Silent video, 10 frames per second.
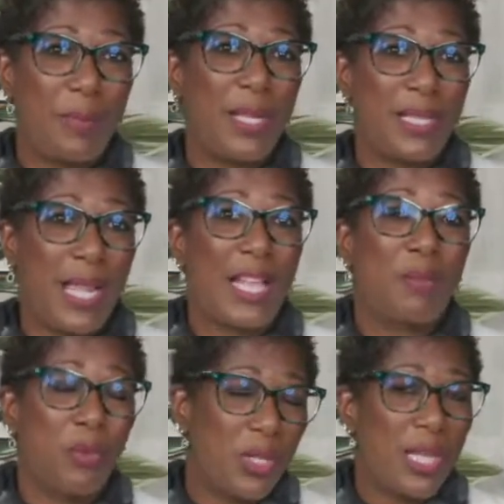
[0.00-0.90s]
because it
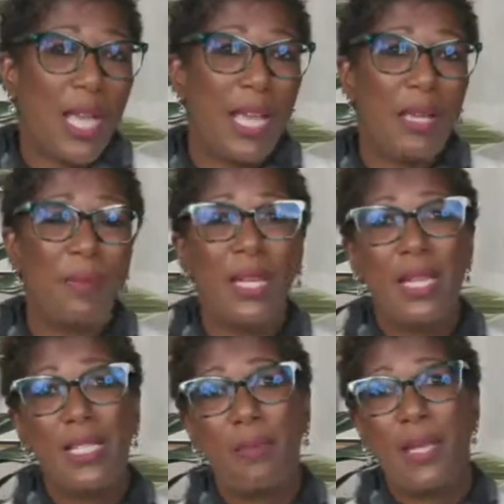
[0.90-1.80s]
has more time
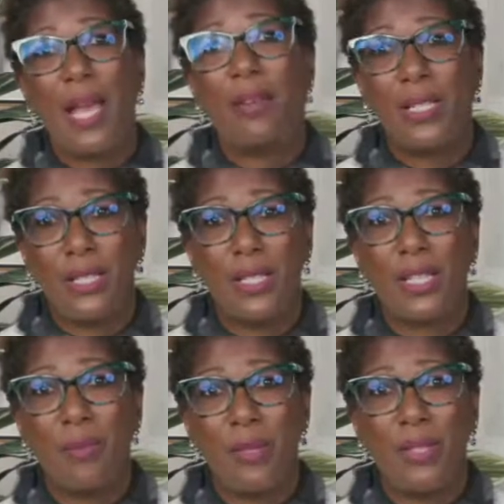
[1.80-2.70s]
to be out into the
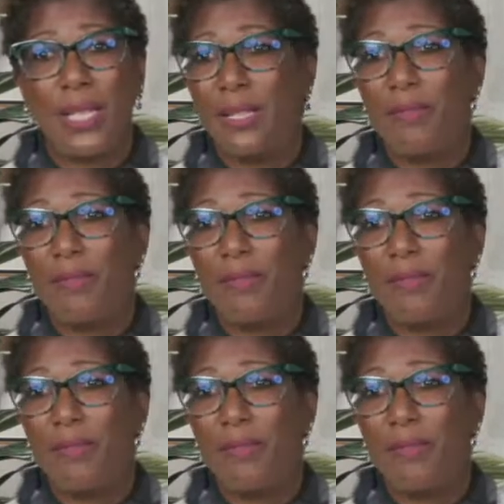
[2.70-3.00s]
community.